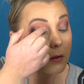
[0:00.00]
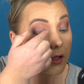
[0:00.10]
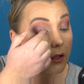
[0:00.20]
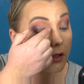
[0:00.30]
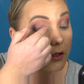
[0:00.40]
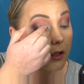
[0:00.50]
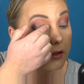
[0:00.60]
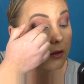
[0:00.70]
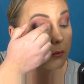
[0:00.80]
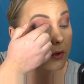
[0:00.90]
and
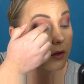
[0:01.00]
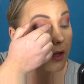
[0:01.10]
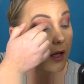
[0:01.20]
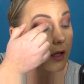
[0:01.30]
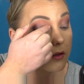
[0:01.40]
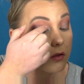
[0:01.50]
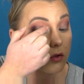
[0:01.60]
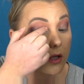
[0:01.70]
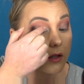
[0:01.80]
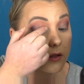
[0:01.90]
connect it with that
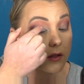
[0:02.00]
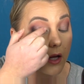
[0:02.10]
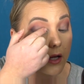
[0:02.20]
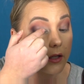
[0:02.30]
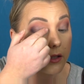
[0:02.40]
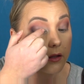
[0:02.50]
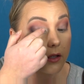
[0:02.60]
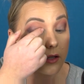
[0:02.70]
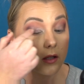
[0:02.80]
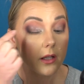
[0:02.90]
shade that's on
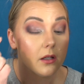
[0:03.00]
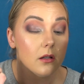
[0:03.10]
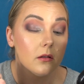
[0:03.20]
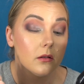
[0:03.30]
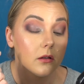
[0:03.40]
the lid.